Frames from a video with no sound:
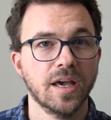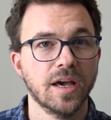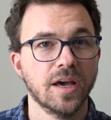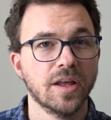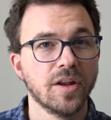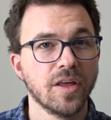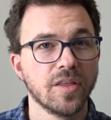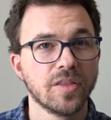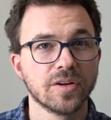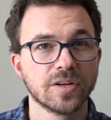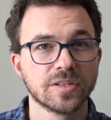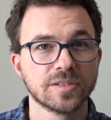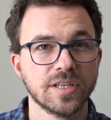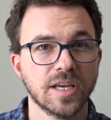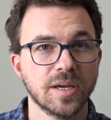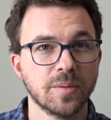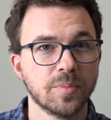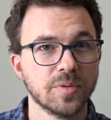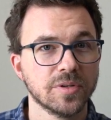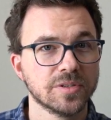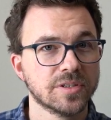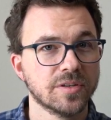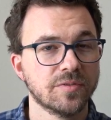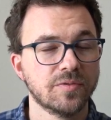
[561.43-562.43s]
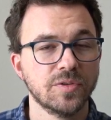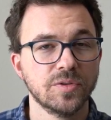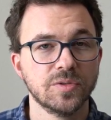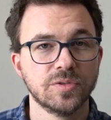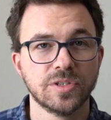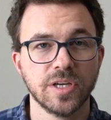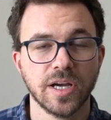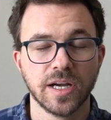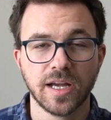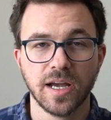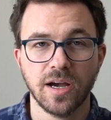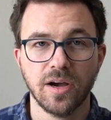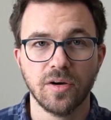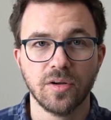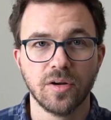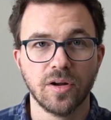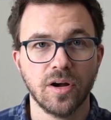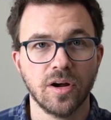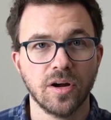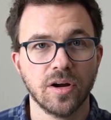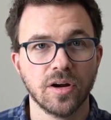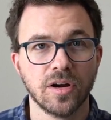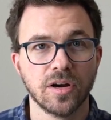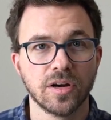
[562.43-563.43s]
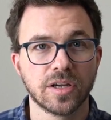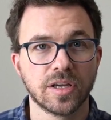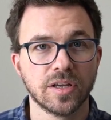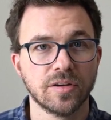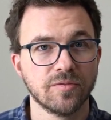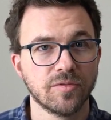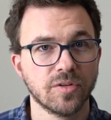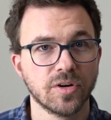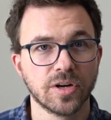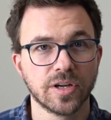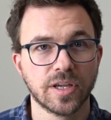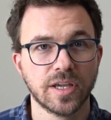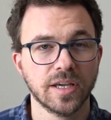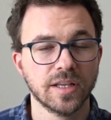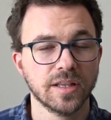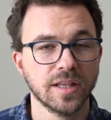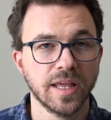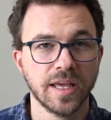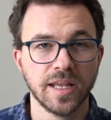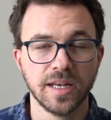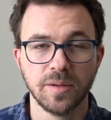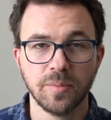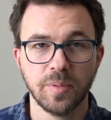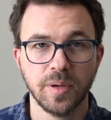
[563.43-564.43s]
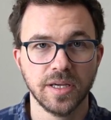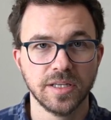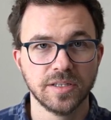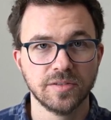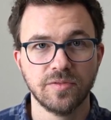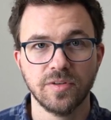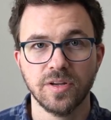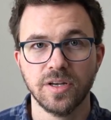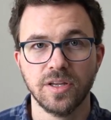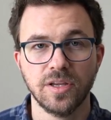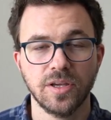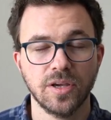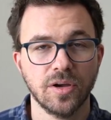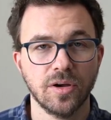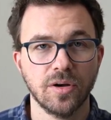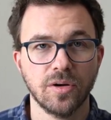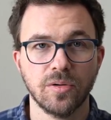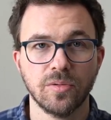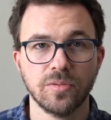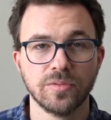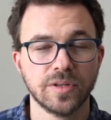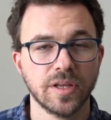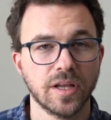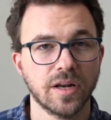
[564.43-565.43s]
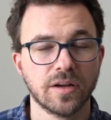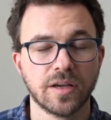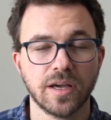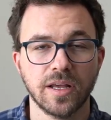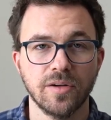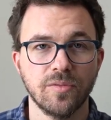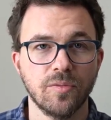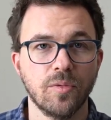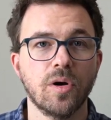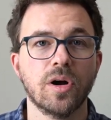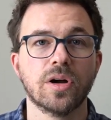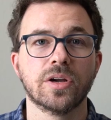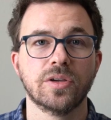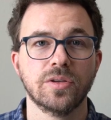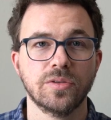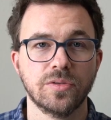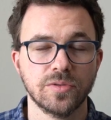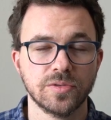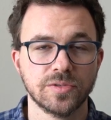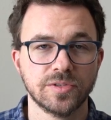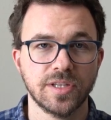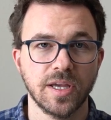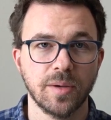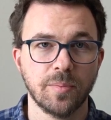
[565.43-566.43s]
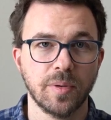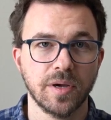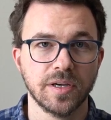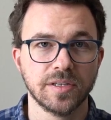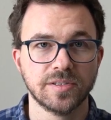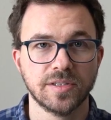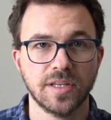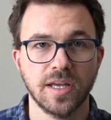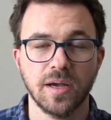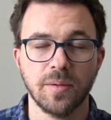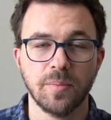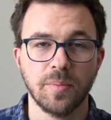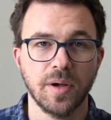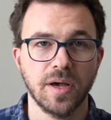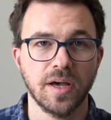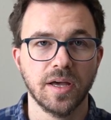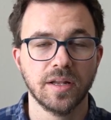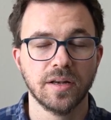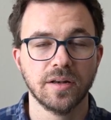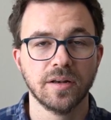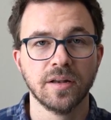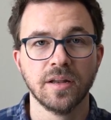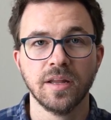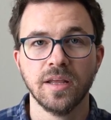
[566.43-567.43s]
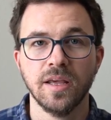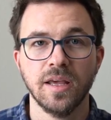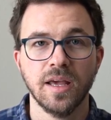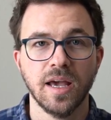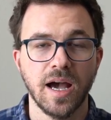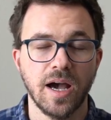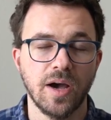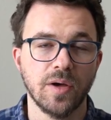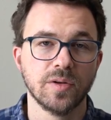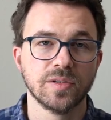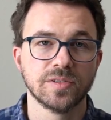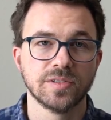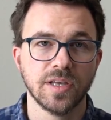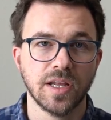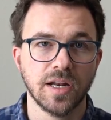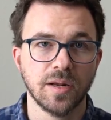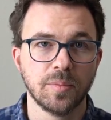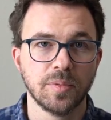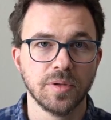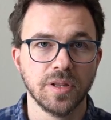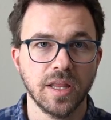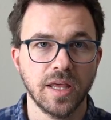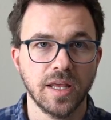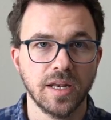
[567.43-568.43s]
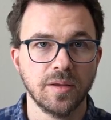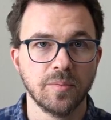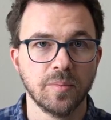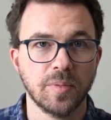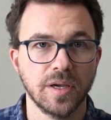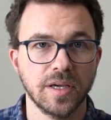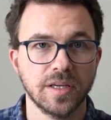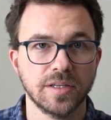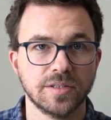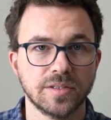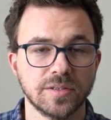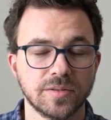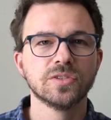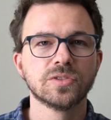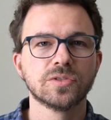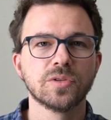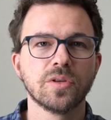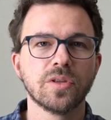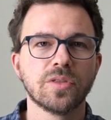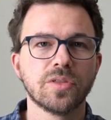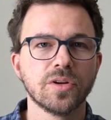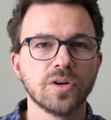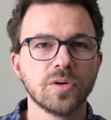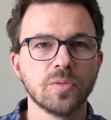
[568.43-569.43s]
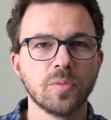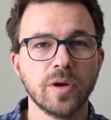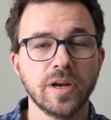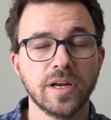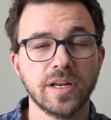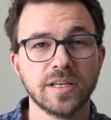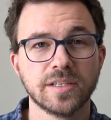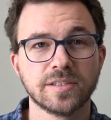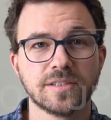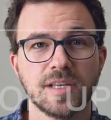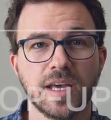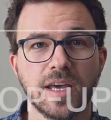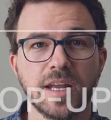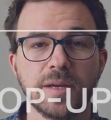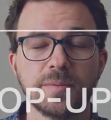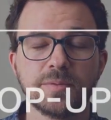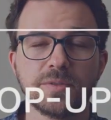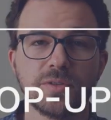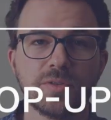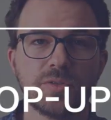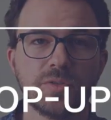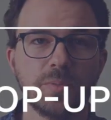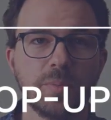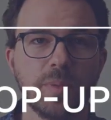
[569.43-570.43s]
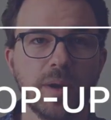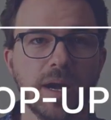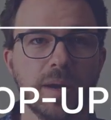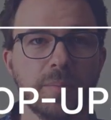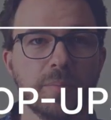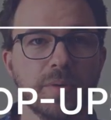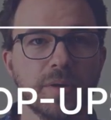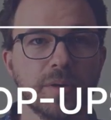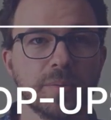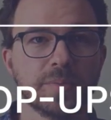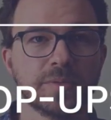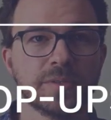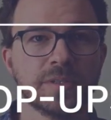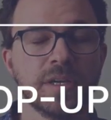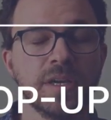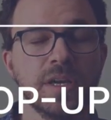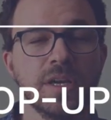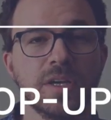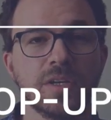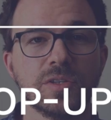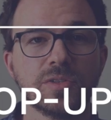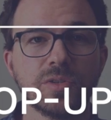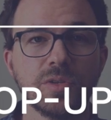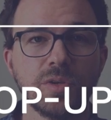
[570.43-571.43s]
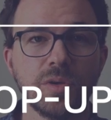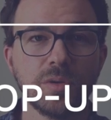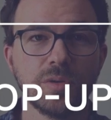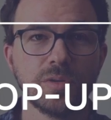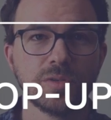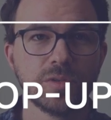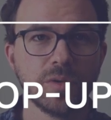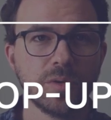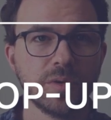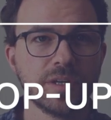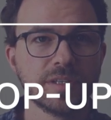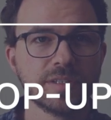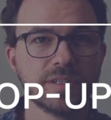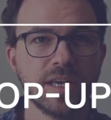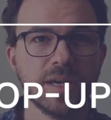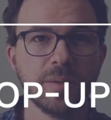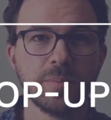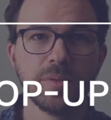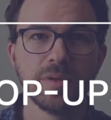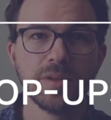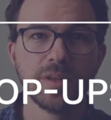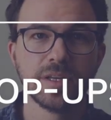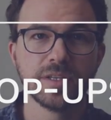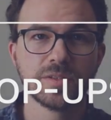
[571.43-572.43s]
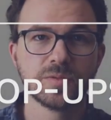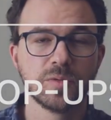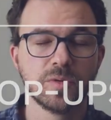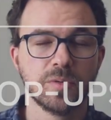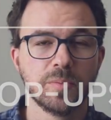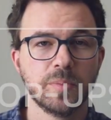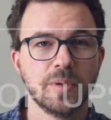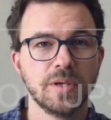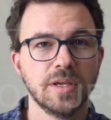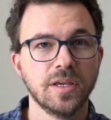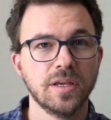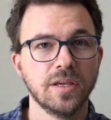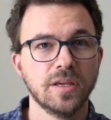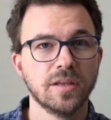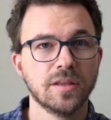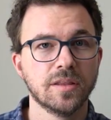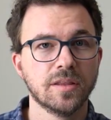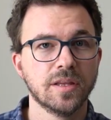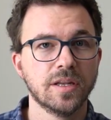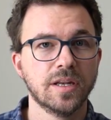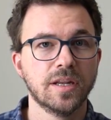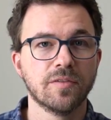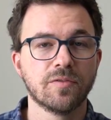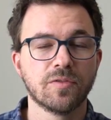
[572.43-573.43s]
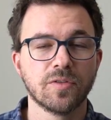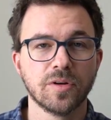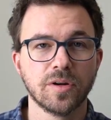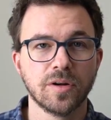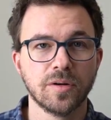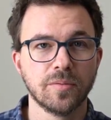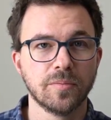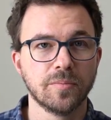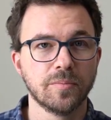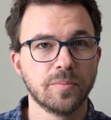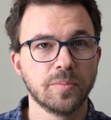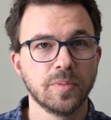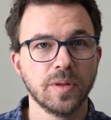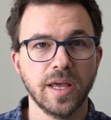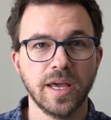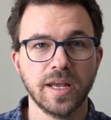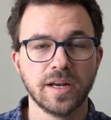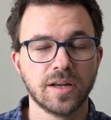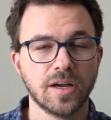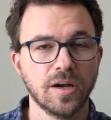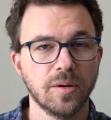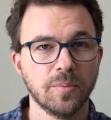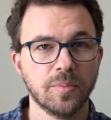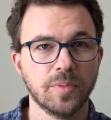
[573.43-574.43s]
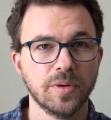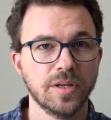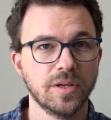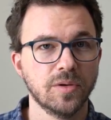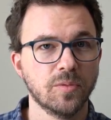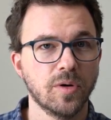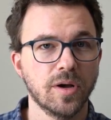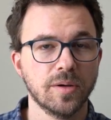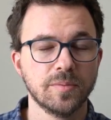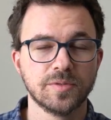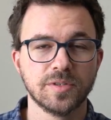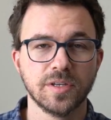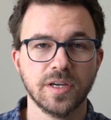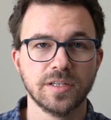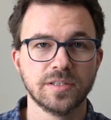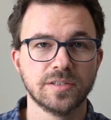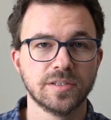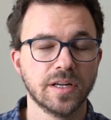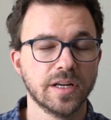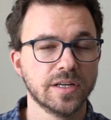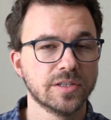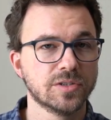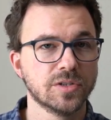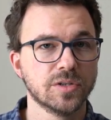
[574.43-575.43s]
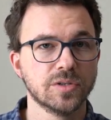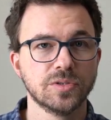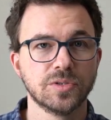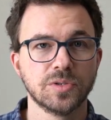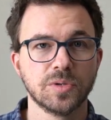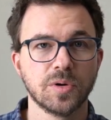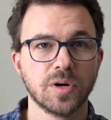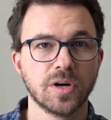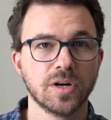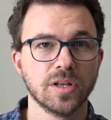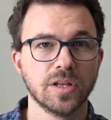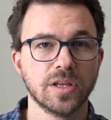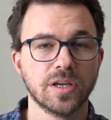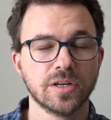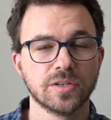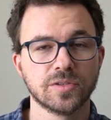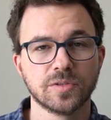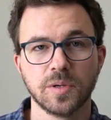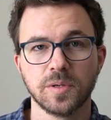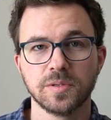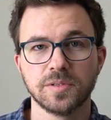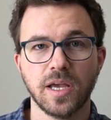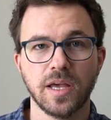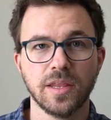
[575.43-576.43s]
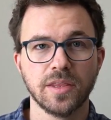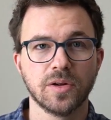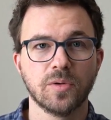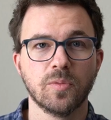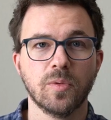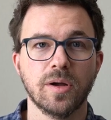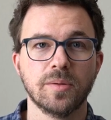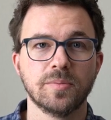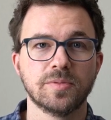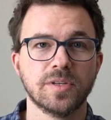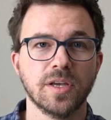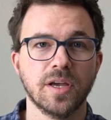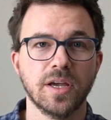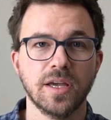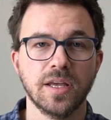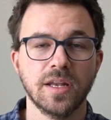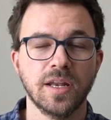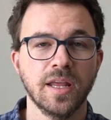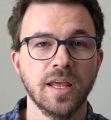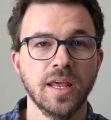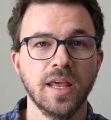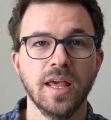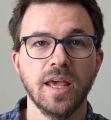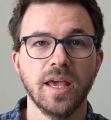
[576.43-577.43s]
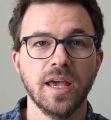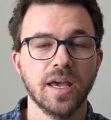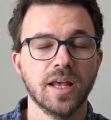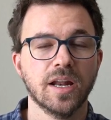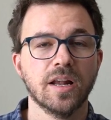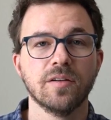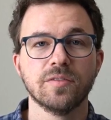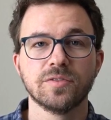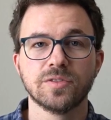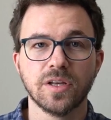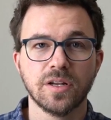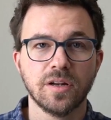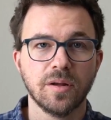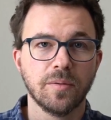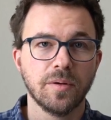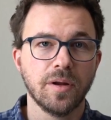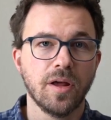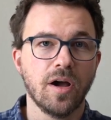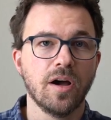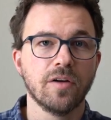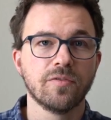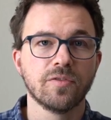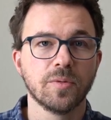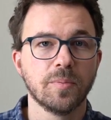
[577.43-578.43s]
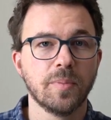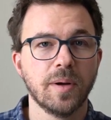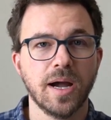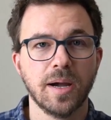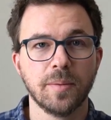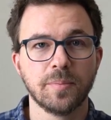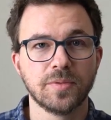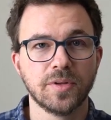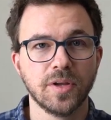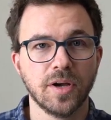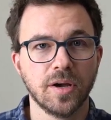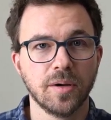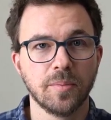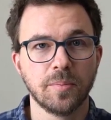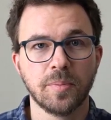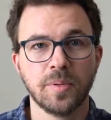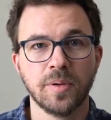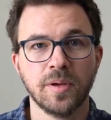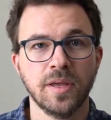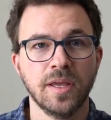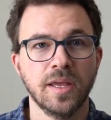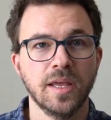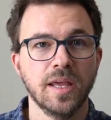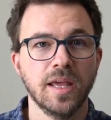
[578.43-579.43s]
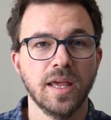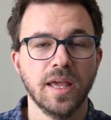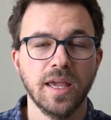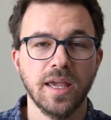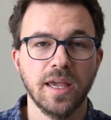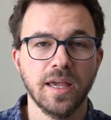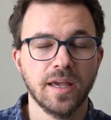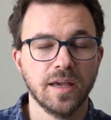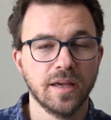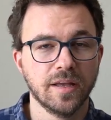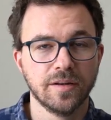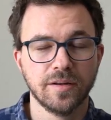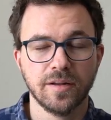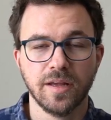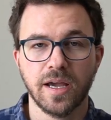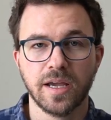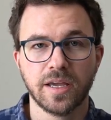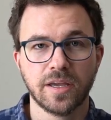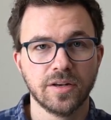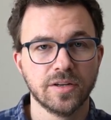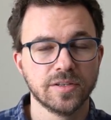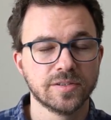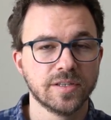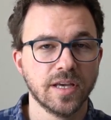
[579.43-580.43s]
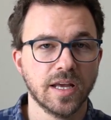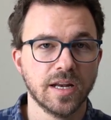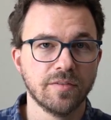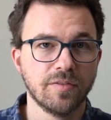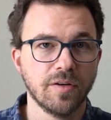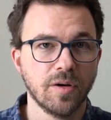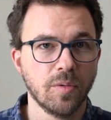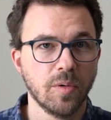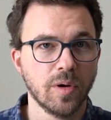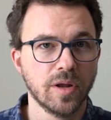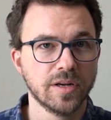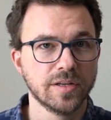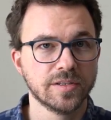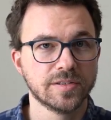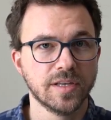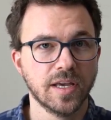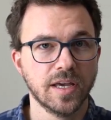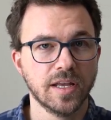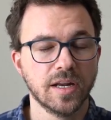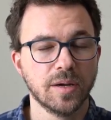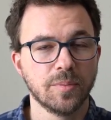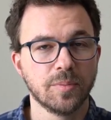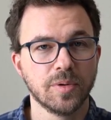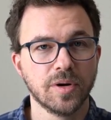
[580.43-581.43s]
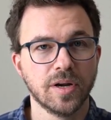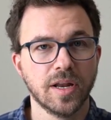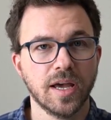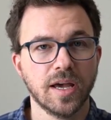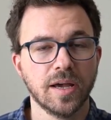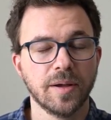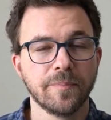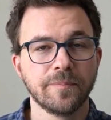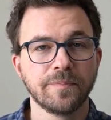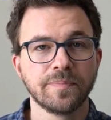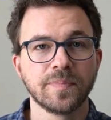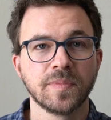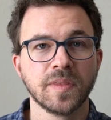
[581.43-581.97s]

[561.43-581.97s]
Another example is if you check out our ConvertKit landing page video, that'll kind of walk you through step by step on how to set up a landing page. So the third way to get signups are through pop-ups. So, you, so an example of this would be the different plant company websites that I showed you earlier. So I was on their website and all of a sudden an offer popped up and I could decide if I wanted to sign up or not.